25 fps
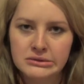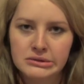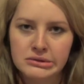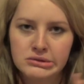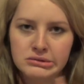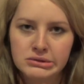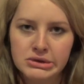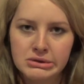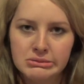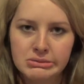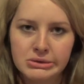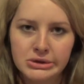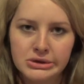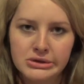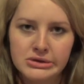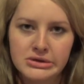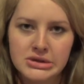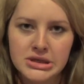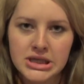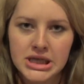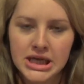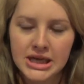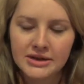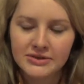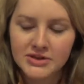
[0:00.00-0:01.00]
3
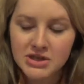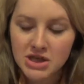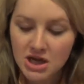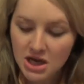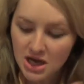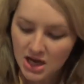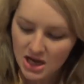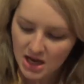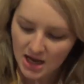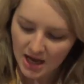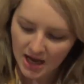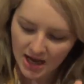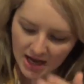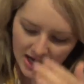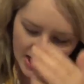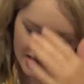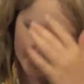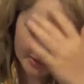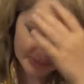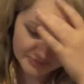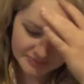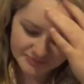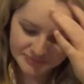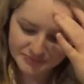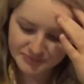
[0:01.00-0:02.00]
bottles left
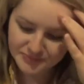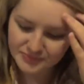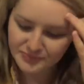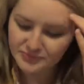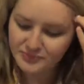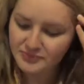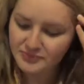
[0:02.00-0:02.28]
of